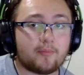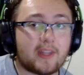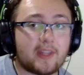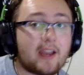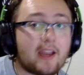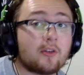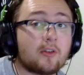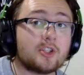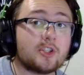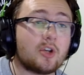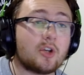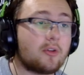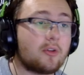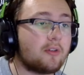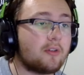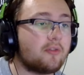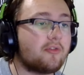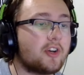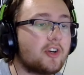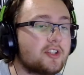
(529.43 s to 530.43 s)

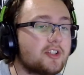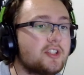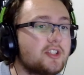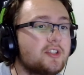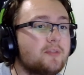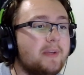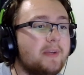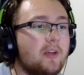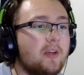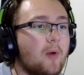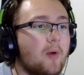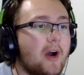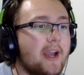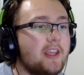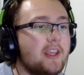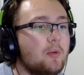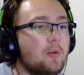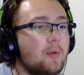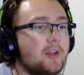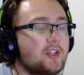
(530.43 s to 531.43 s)
Arizona versus
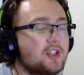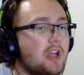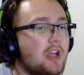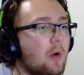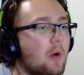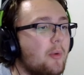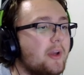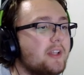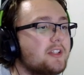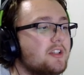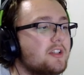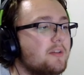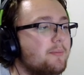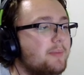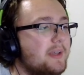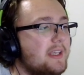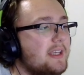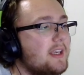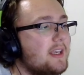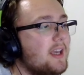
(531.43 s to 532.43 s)
BYU, is going to
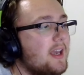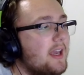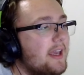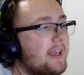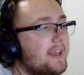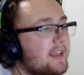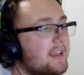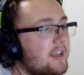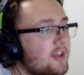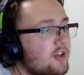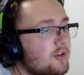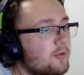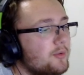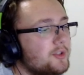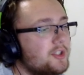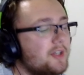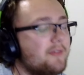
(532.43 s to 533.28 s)
be huge.